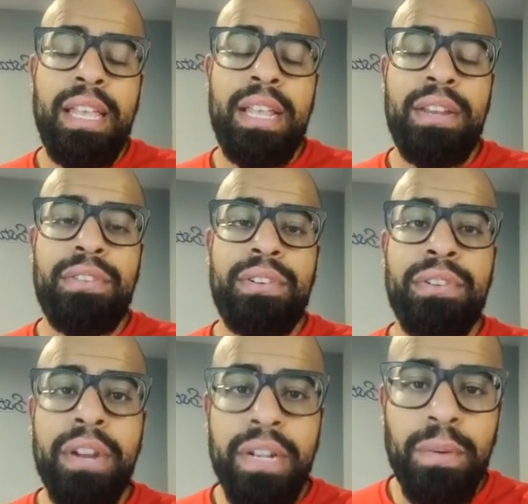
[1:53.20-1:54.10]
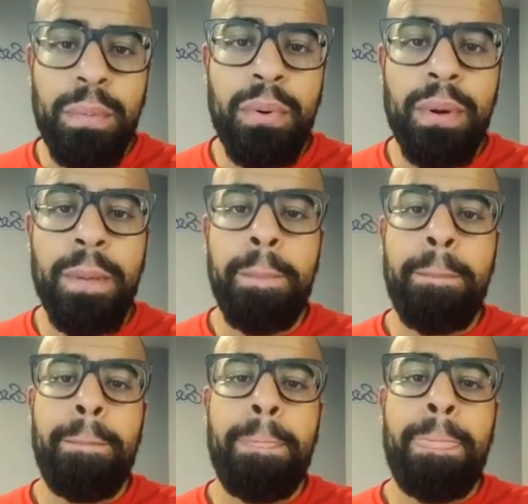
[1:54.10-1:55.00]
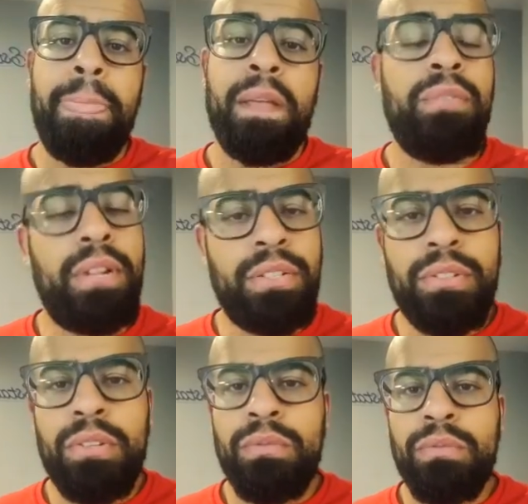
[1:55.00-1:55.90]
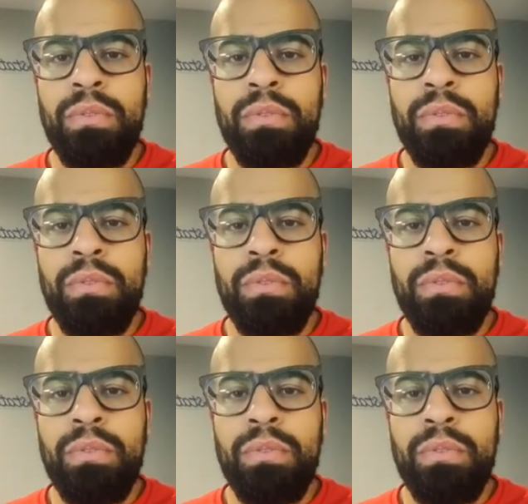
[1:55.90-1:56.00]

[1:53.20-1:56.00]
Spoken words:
in your credit report, conventional,